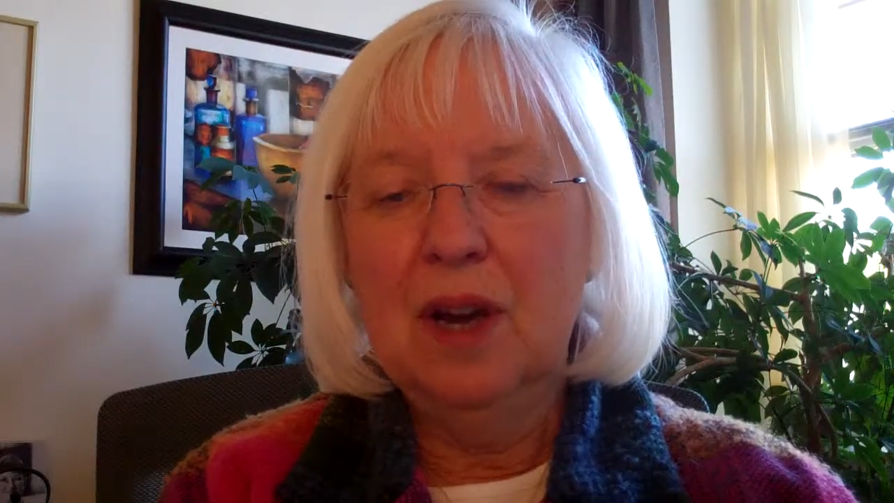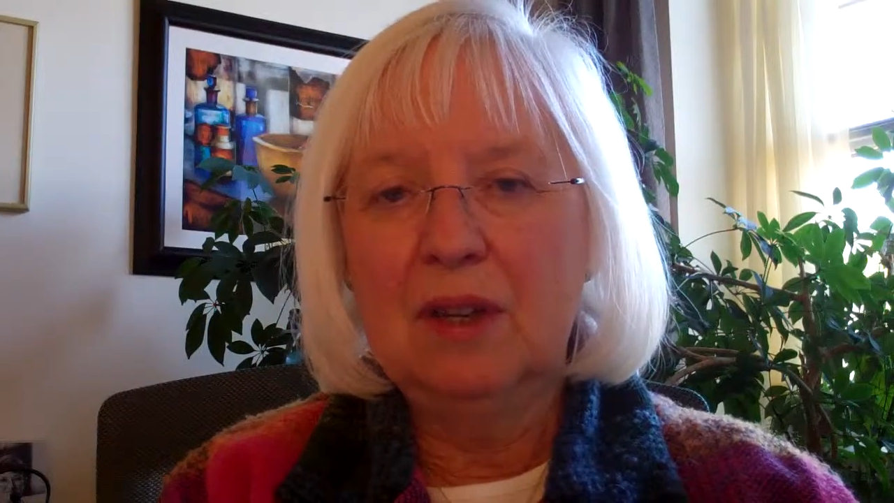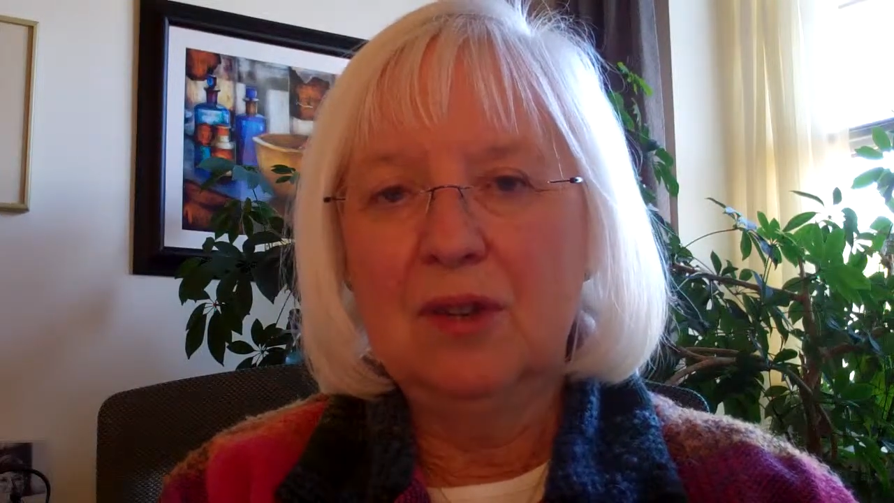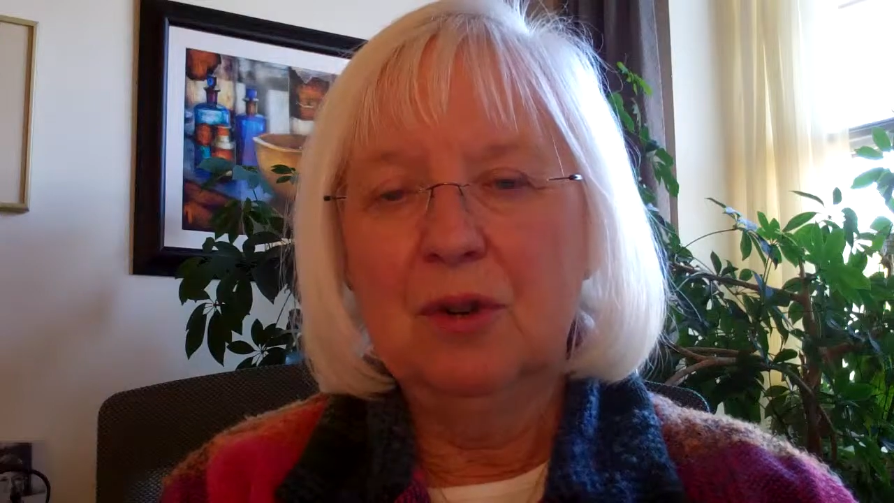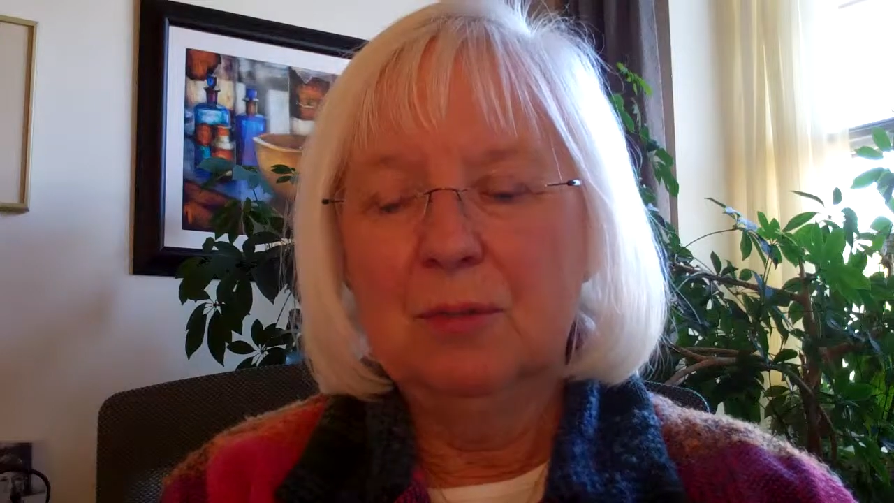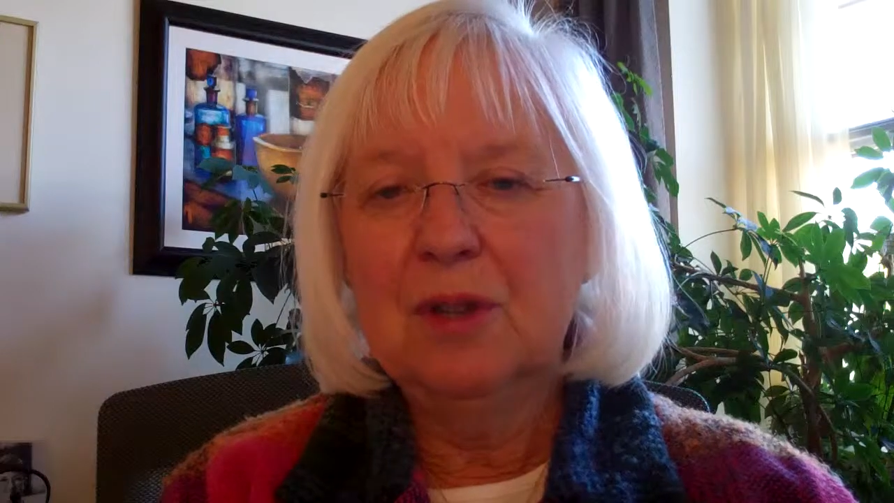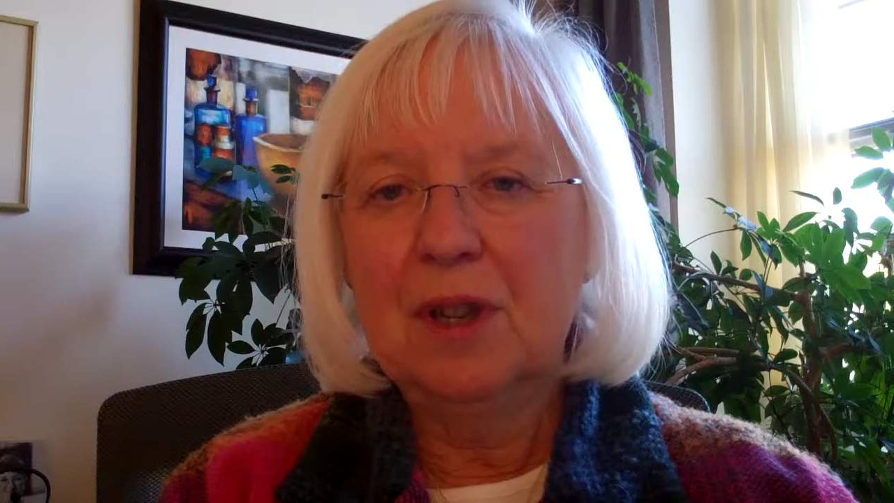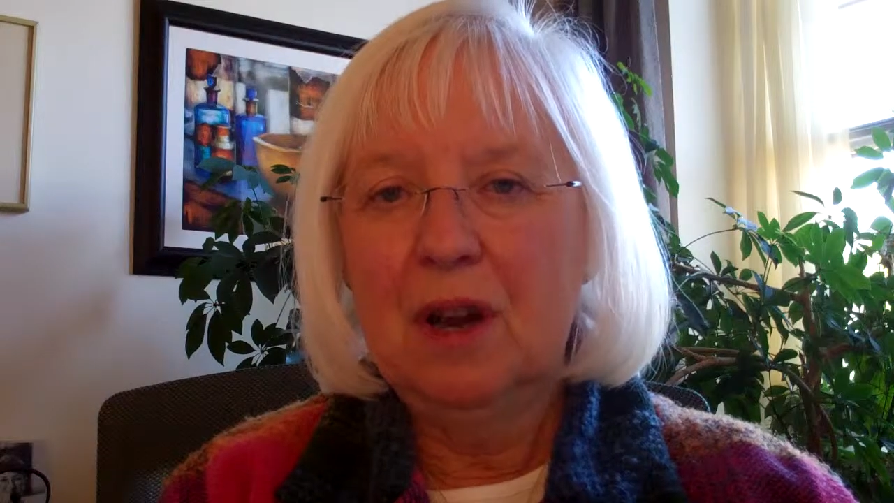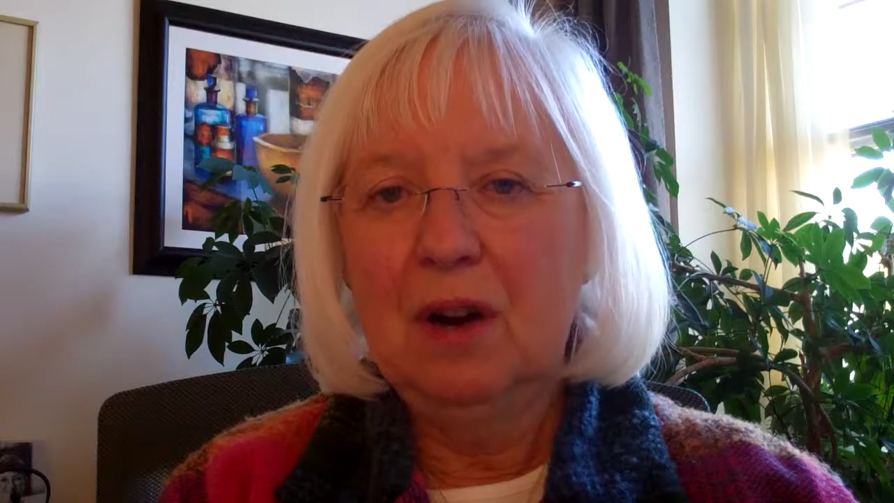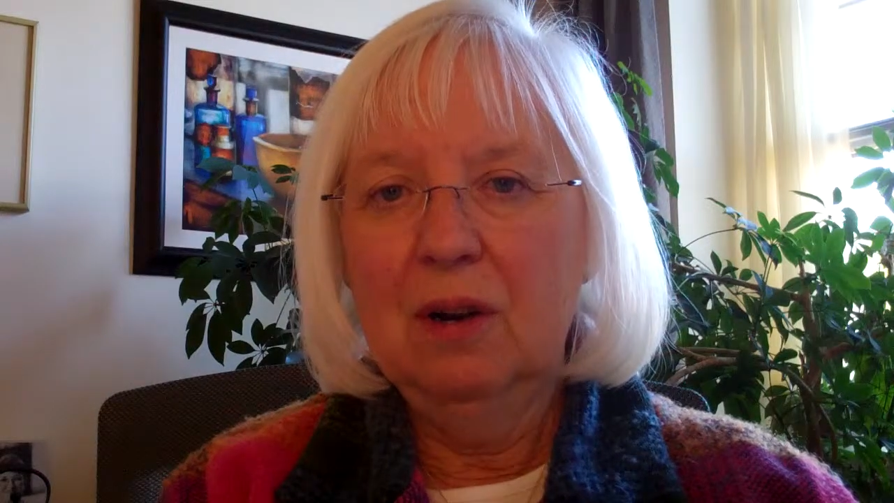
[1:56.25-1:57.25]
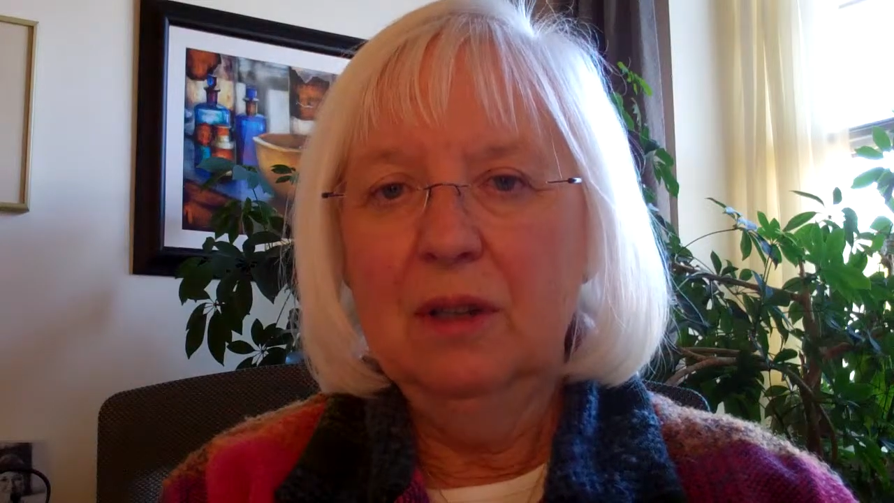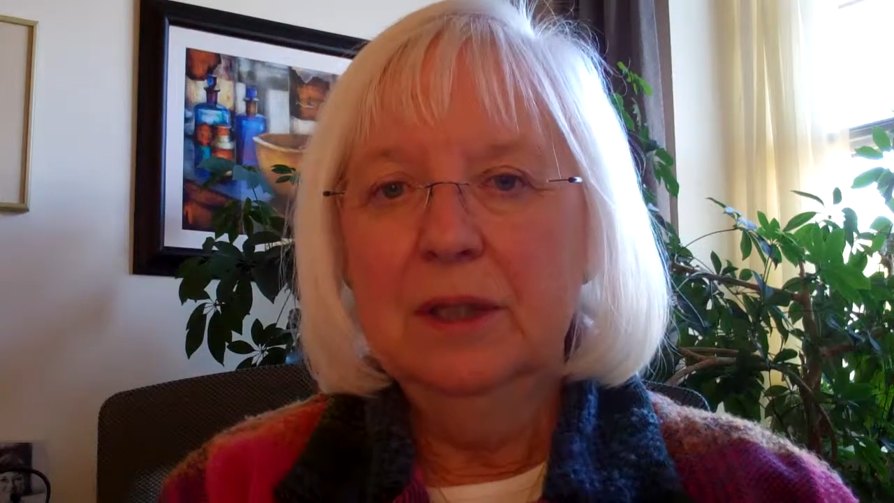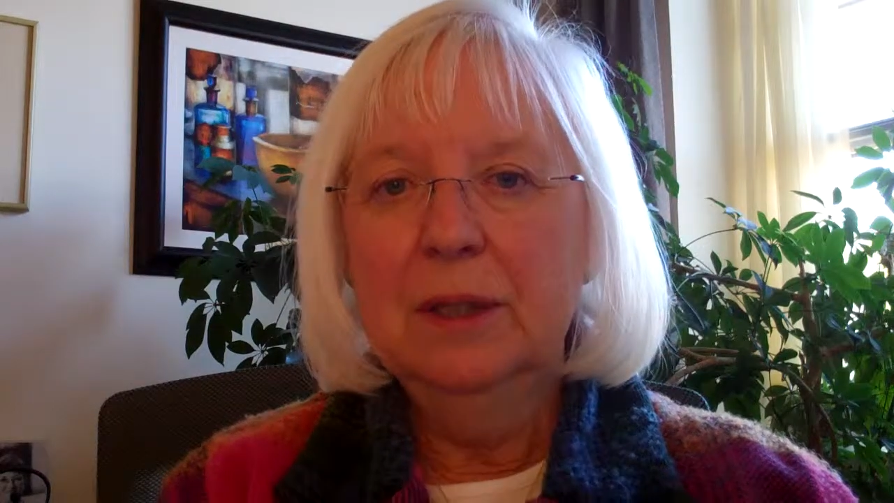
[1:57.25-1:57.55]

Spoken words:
excerpts there,